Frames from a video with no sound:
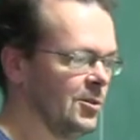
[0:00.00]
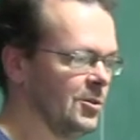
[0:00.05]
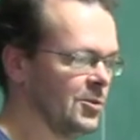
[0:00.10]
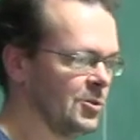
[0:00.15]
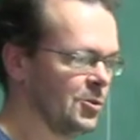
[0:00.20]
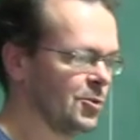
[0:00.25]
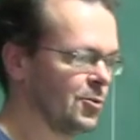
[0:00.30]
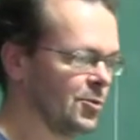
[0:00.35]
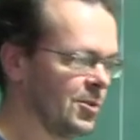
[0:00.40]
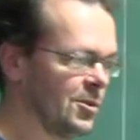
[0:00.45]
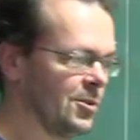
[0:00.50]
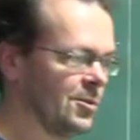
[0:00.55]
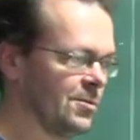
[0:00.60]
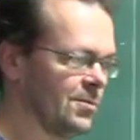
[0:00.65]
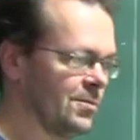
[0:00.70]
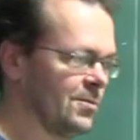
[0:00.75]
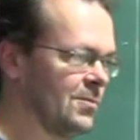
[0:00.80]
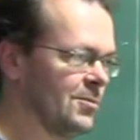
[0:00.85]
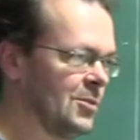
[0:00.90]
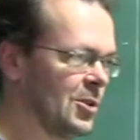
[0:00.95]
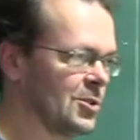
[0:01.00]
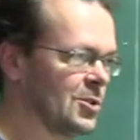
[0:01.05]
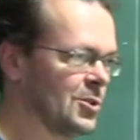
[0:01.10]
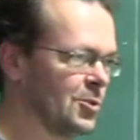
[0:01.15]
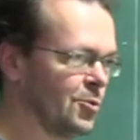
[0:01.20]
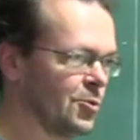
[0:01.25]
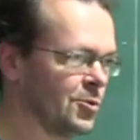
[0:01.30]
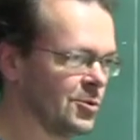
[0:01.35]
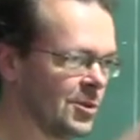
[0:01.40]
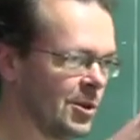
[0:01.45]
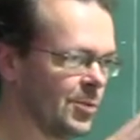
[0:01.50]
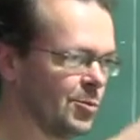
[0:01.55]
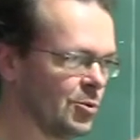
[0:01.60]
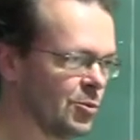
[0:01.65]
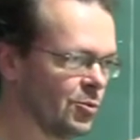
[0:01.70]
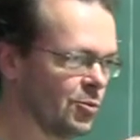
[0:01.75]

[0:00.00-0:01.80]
So the lecture notes up